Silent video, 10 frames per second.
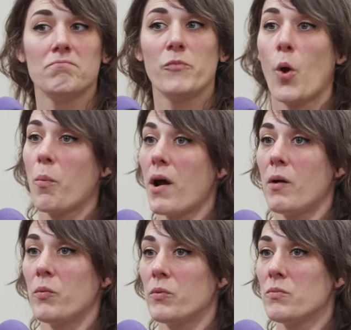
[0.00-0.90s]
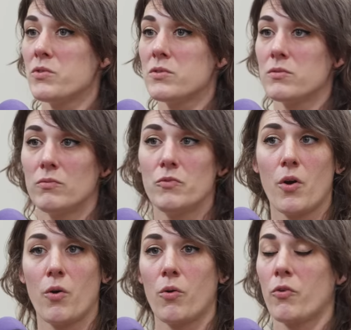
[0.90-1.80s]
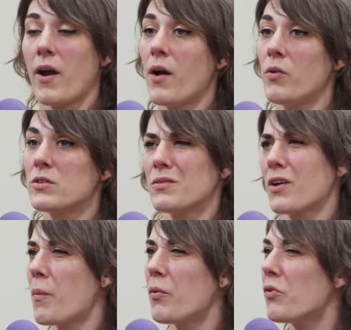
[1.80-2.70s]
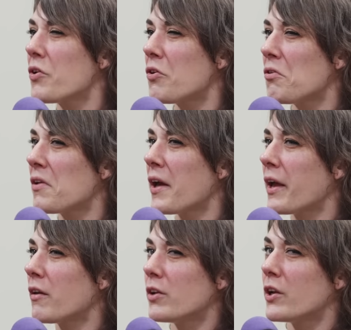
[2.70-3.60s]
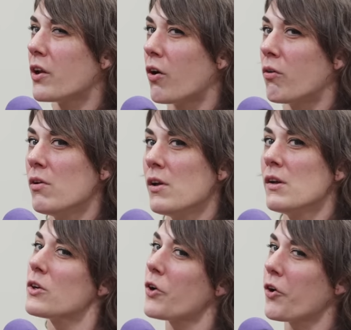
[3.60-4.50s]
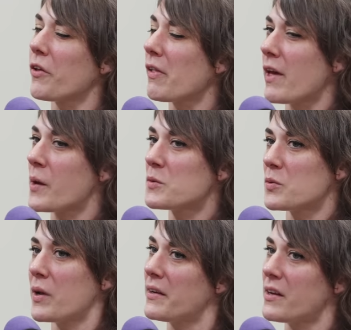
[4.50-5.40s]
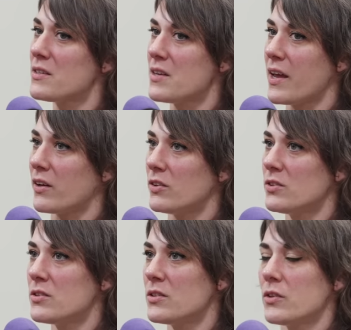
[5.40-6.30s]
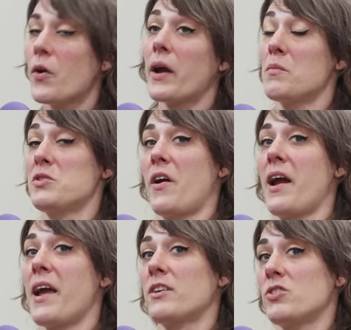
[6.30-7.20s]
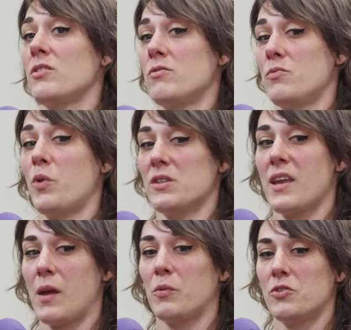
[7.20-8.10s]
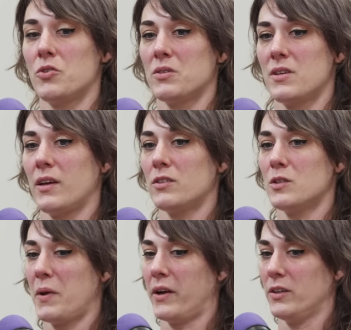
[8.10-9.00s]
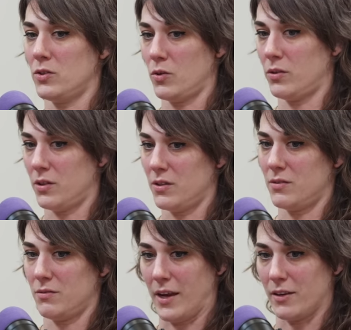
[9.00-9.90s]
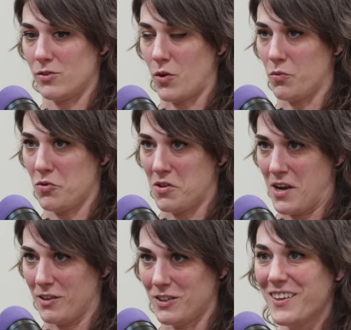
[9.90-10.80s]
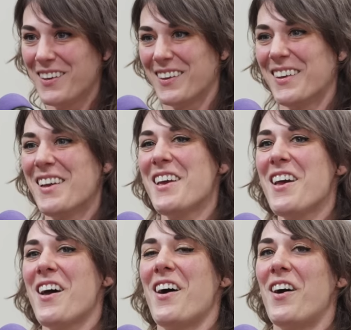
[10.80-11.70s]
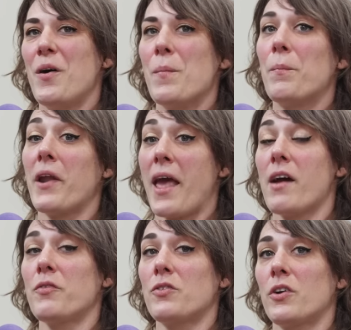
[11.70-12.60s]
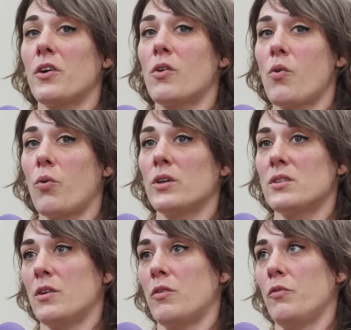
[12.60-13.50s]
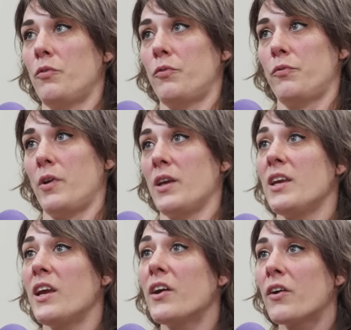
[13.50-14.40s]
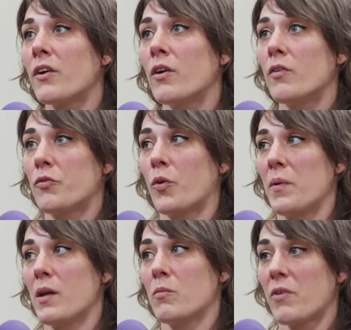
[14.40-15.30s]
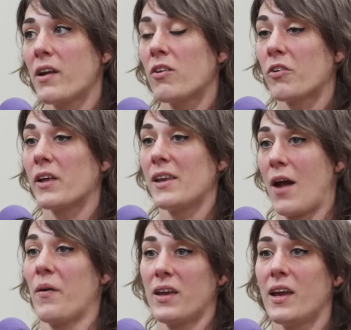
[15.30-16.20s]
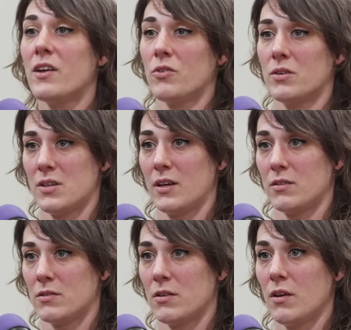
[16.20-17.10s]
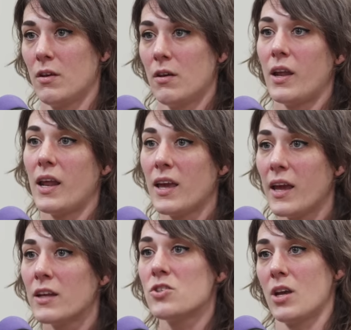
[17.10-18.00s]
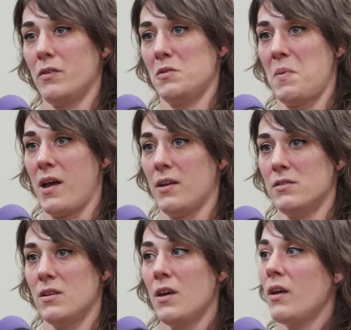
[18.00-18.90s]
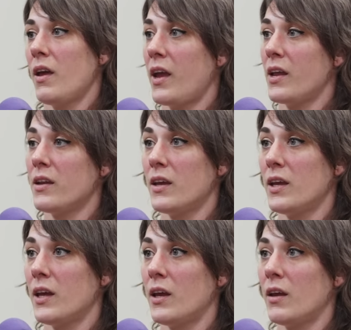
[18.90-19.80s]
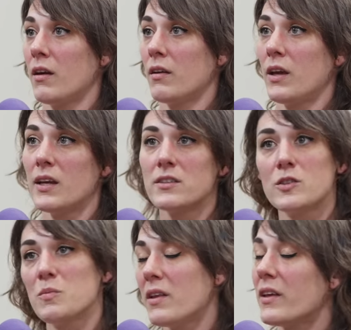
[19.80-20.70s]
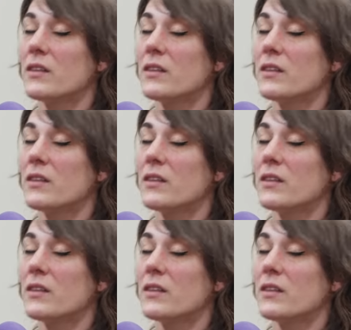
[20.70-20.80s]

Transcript: No problems, no growls, a couple little, like, you know, curly lips when I did his nails. No, I'm sorry, I actually wasn't able to do his nails. His parents told us, like, don't do the nails. Mm-hmm. But after a course of a year of grooming him regularly, now I can do his nails, and I can shave his pads. And he kisses me the